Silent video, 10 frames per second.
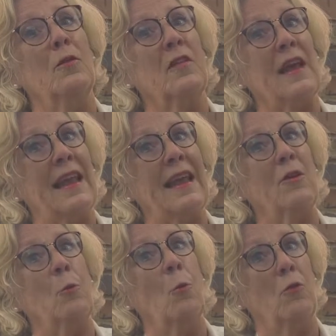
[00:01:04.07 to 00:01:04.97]
to
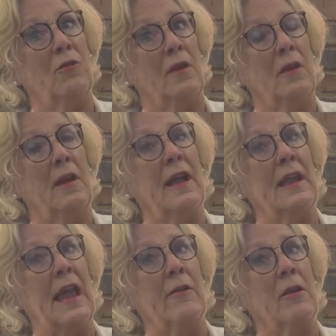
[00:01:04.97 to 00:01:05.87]
collect water
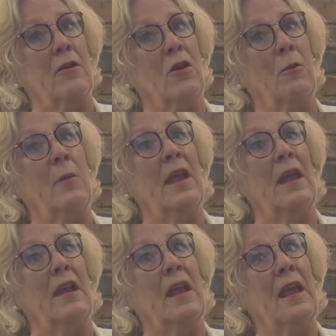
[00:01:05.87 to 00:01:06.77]
and carry it home
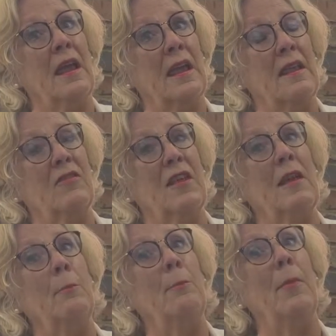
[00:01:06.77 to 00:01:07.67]
in
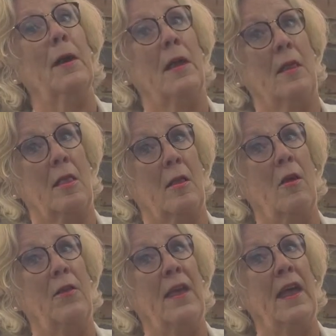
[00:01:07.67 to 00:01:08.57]
tin buckets
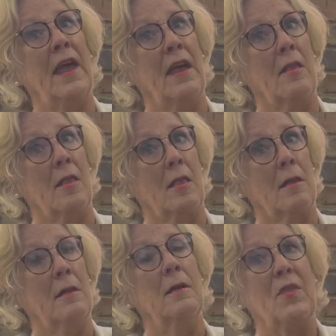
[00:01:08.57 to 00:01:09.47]
on their heads.
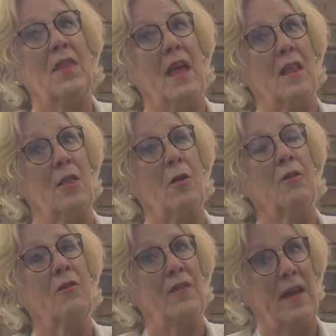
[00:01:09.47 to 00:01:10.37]
That's
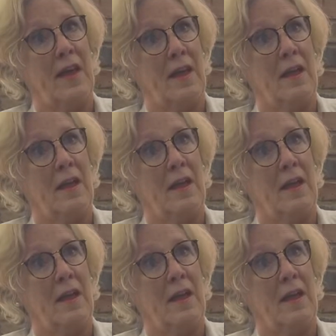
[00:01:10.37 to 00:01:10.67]
not fair.